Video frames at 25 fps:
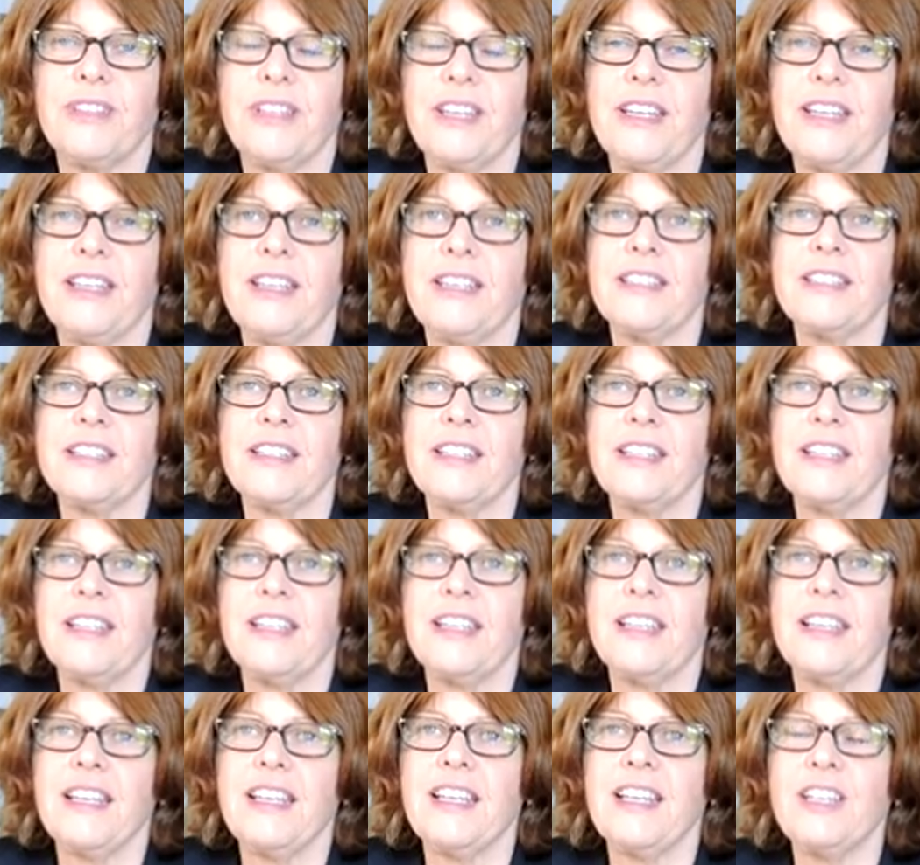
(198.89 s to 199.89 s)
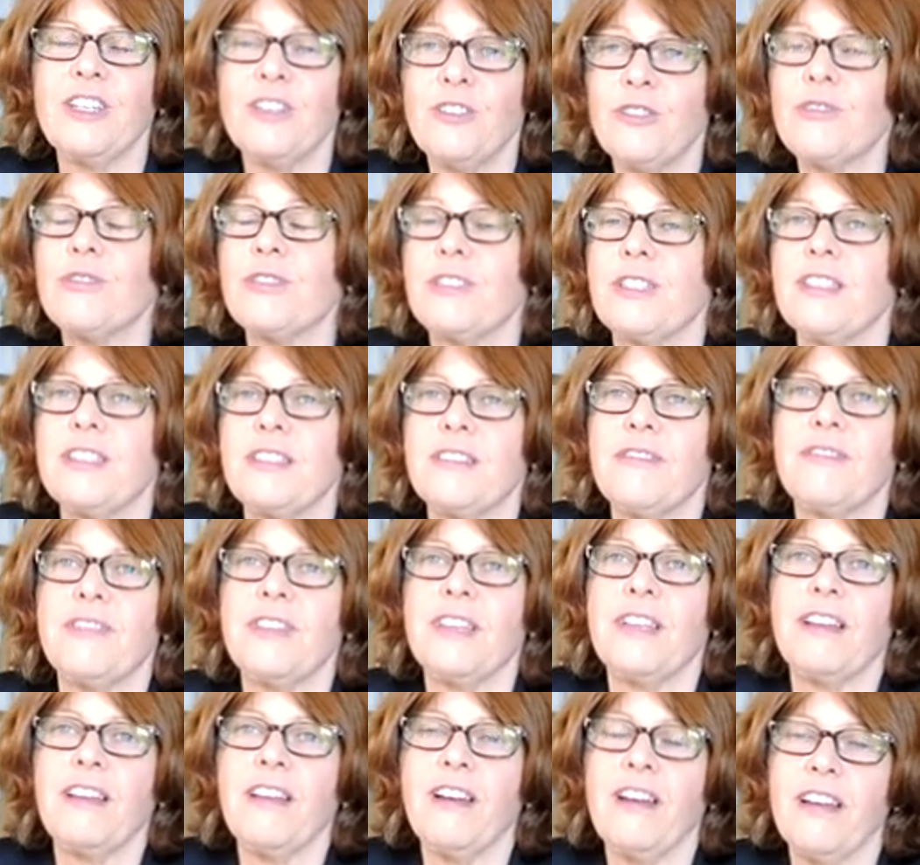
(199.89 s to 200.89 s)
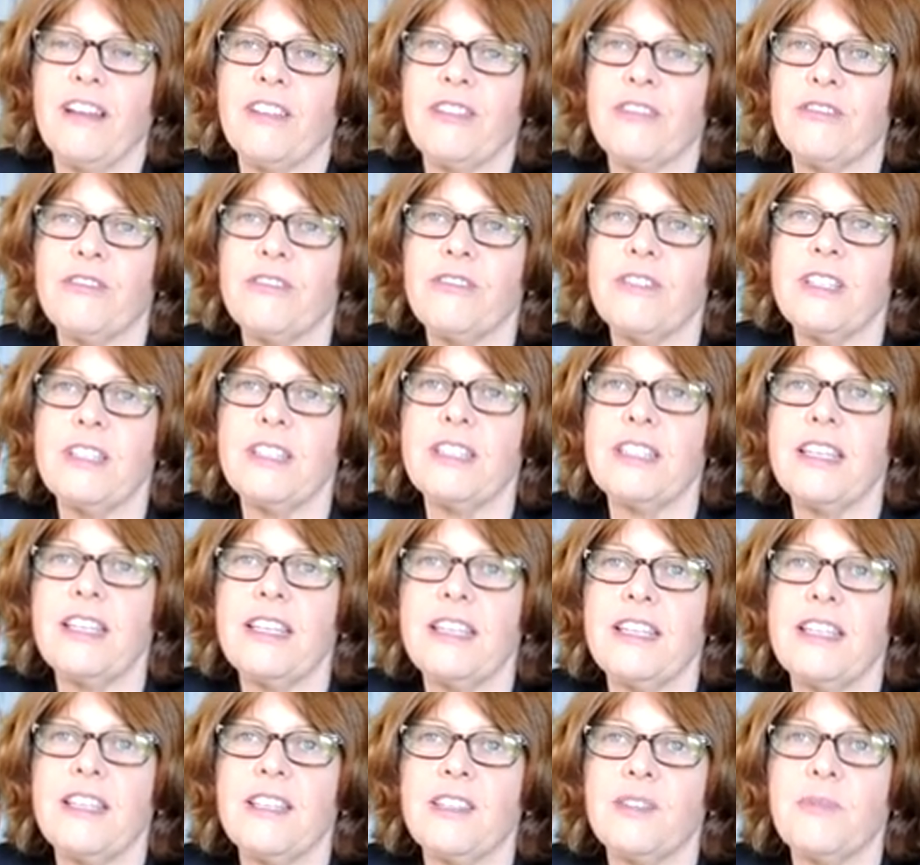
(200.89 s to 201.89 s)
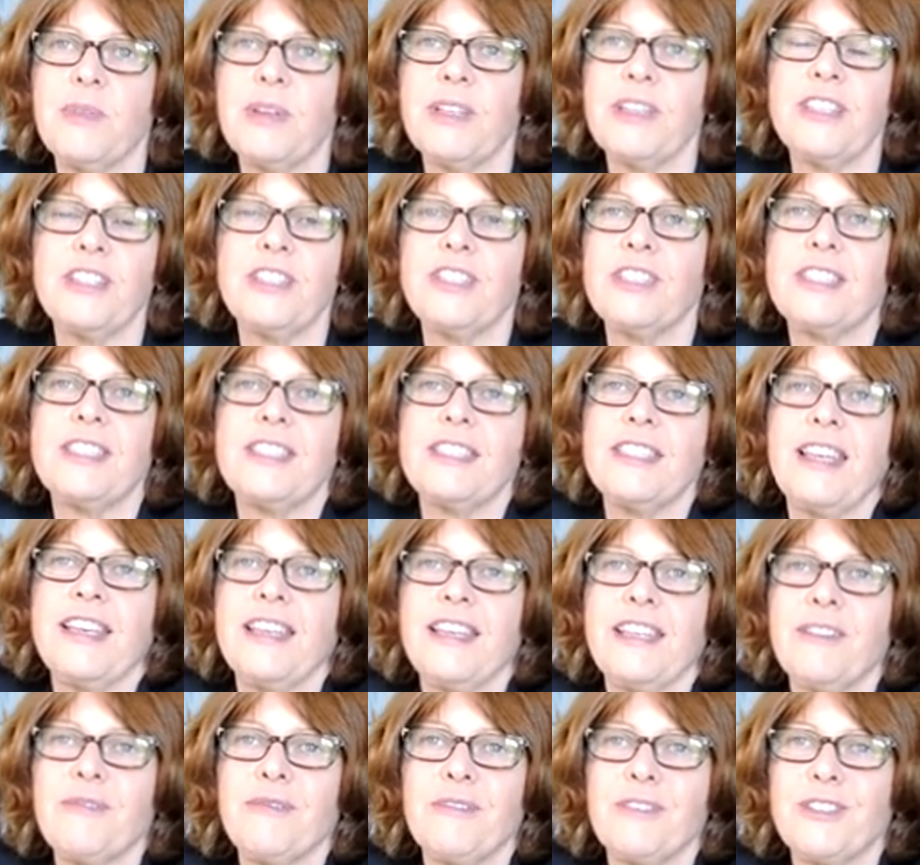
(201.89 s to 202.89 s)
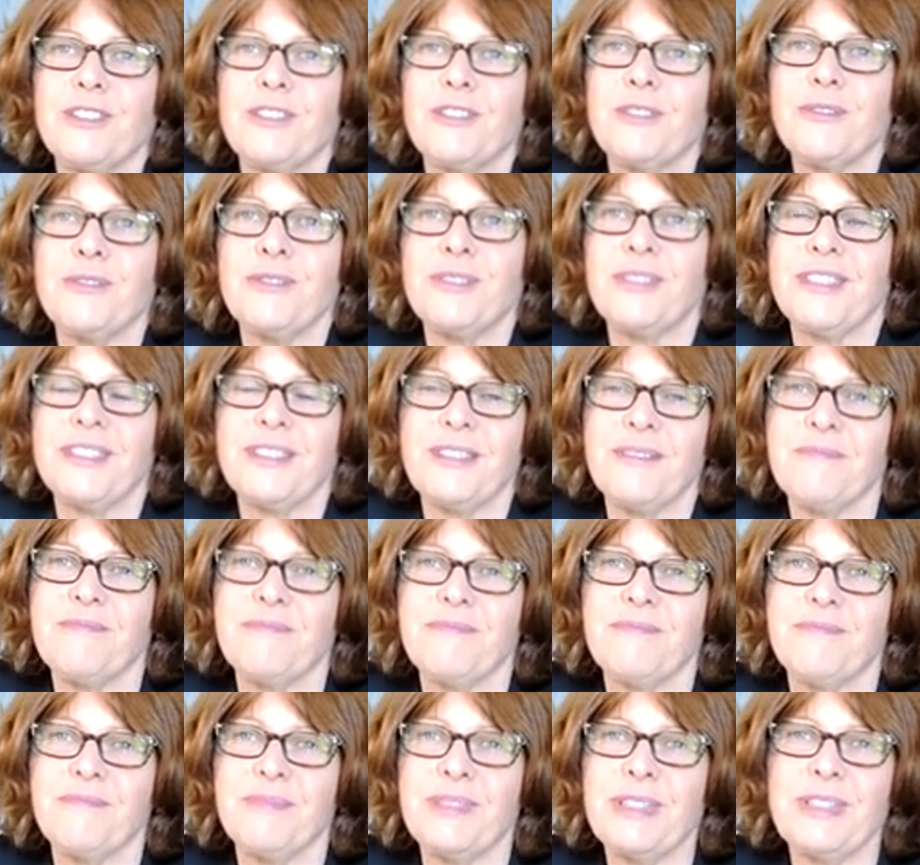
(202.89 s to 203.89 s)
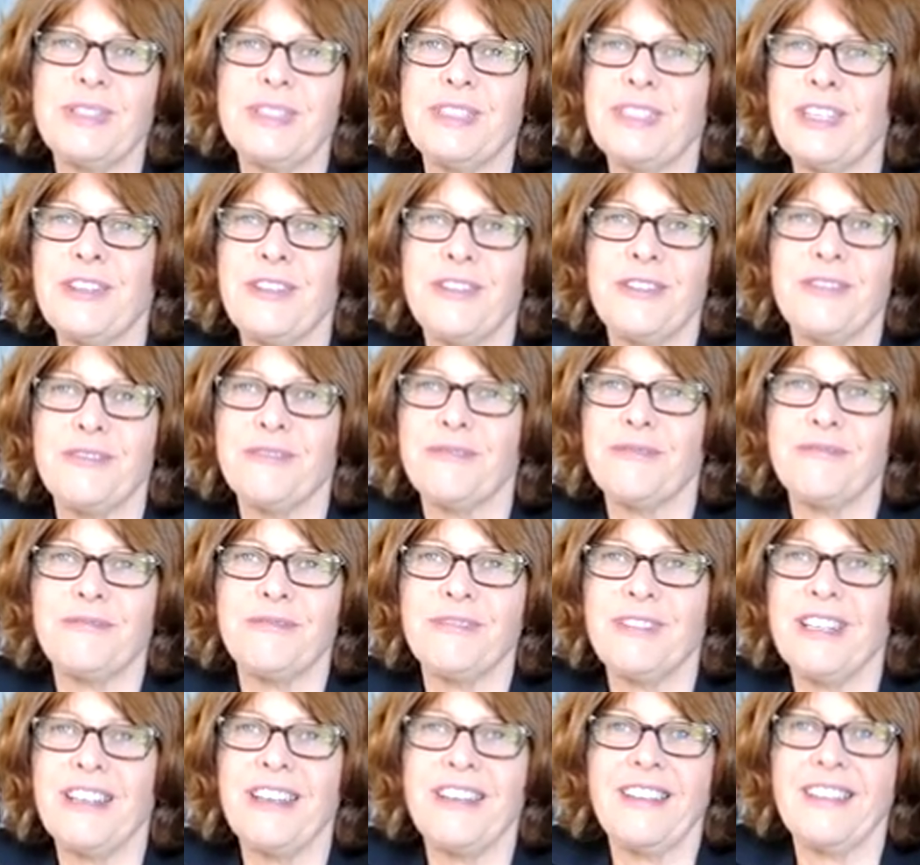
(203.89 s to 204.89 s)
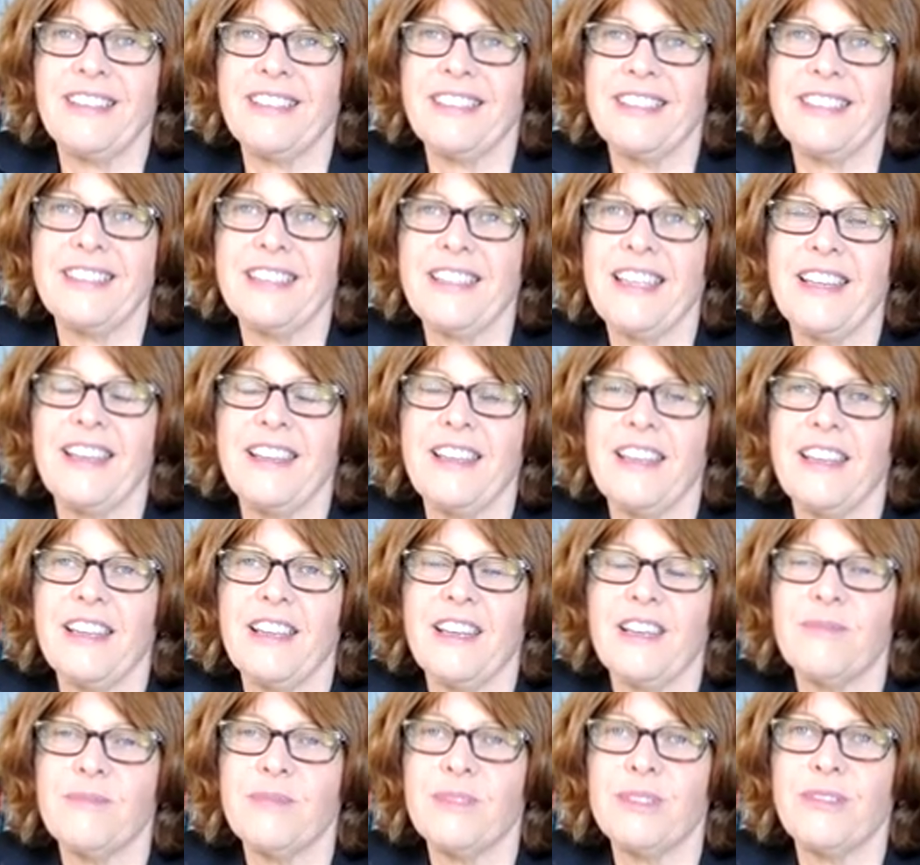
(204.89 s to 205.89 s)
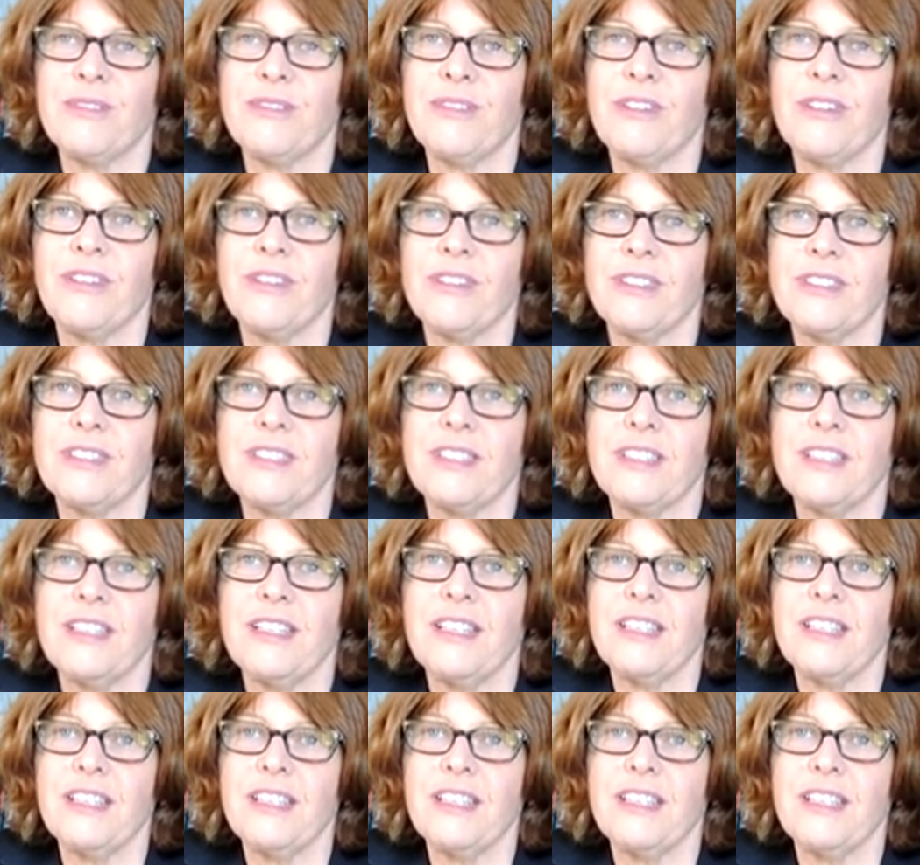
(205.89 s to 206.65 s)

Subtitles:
and it looks as if they're lying through their teeth, but they're just saying what suits them because they don't realise how that comes across.